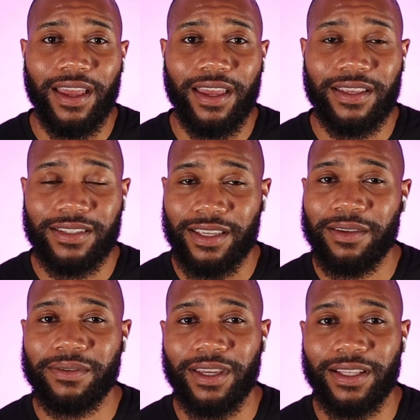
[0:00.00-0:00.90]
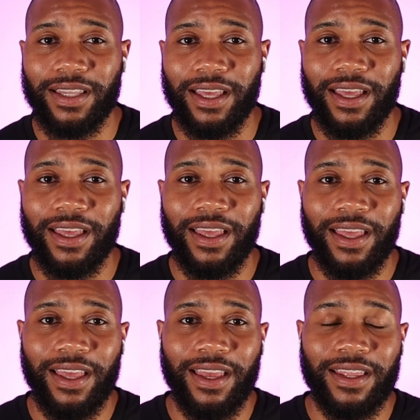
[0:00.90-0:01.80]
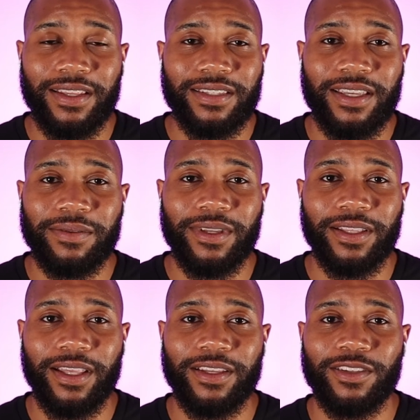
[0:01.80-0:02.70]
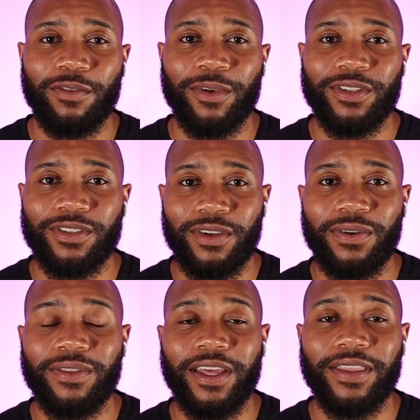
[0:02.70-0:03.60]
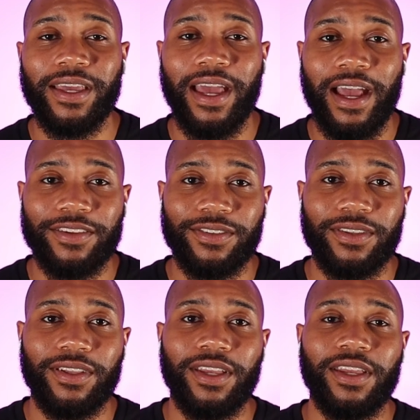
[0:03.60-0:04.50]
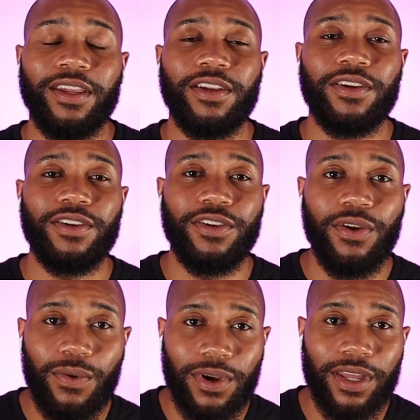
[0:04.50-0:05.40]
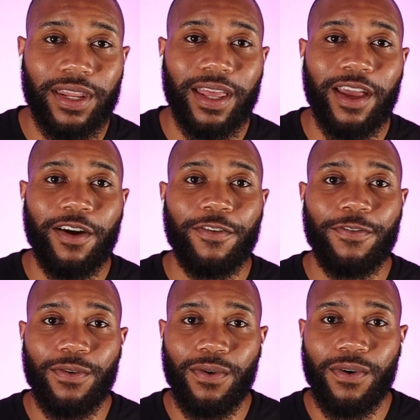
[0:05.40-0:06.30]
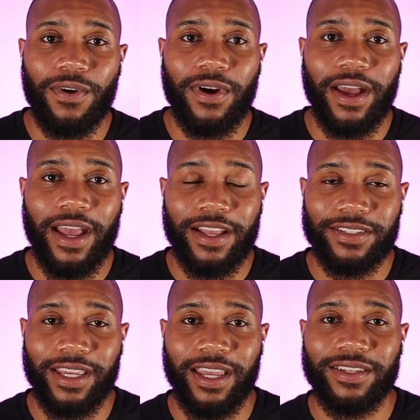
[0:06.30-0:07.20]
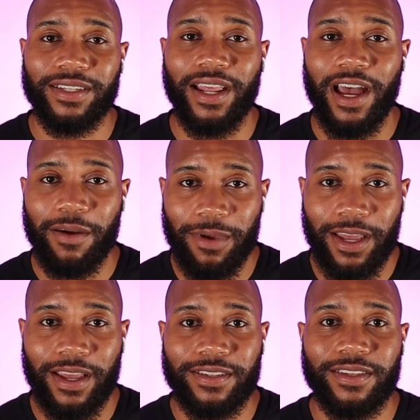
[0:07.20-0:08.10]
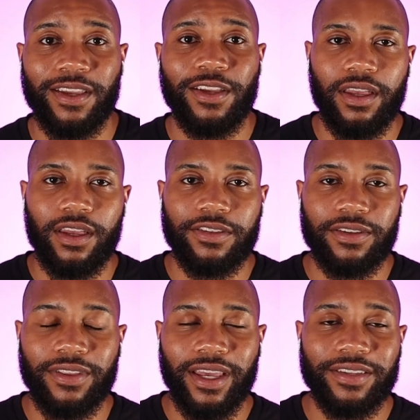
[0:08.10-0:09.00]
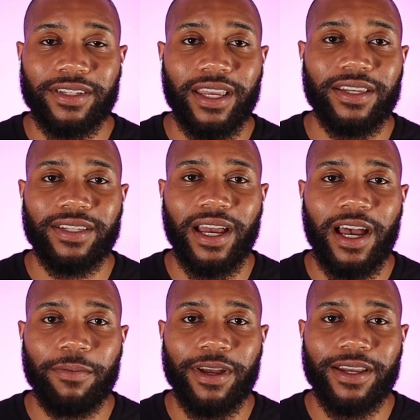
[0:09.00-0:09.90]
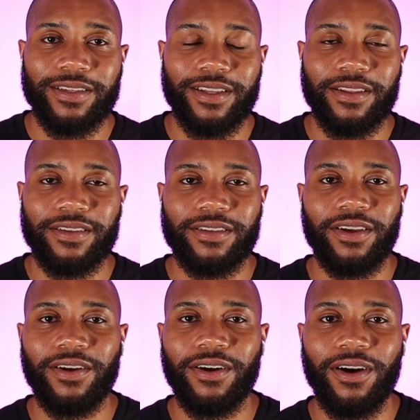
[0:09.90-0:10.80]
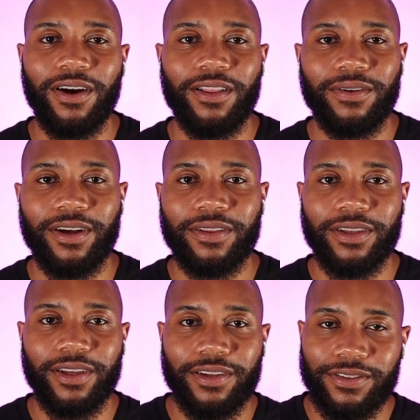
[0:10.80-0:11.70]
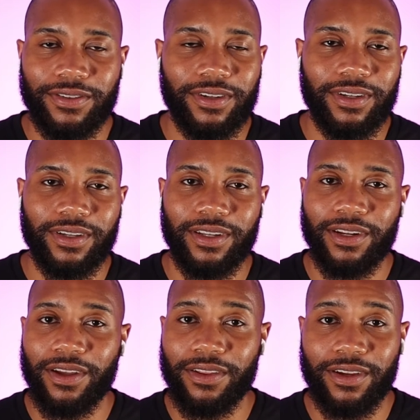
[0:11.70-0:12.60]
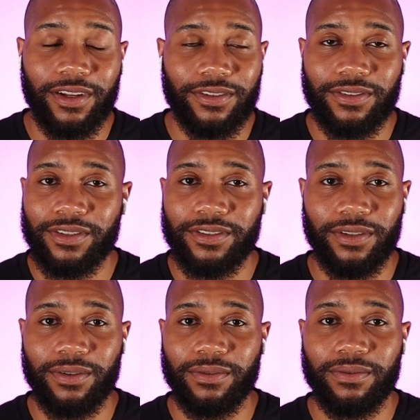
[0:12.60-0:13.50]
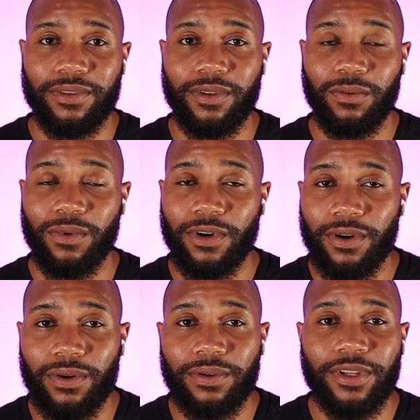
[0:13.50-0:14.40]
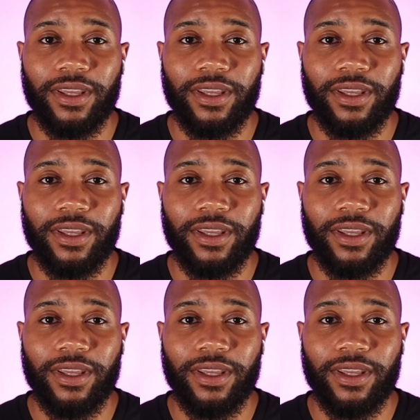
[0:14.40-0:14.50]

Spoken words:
it seems like that. And it seems like that so much so that they actually do it for education iPads. So the education iPads that they sell all around the country and other countries, so the world,